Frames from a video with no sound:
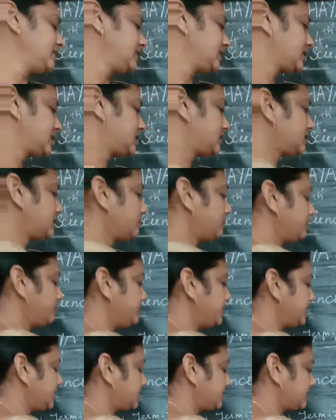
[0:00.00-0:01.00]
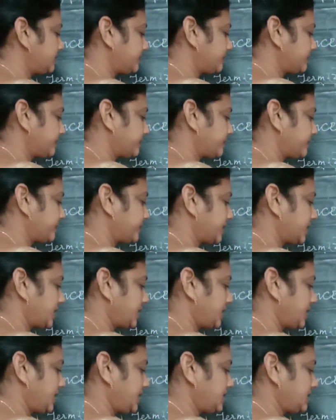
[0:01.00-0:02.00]
curved beak.
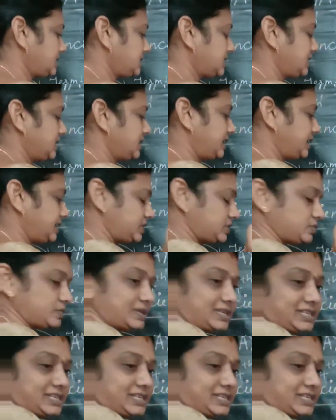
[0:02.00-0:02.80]
Yes, it is very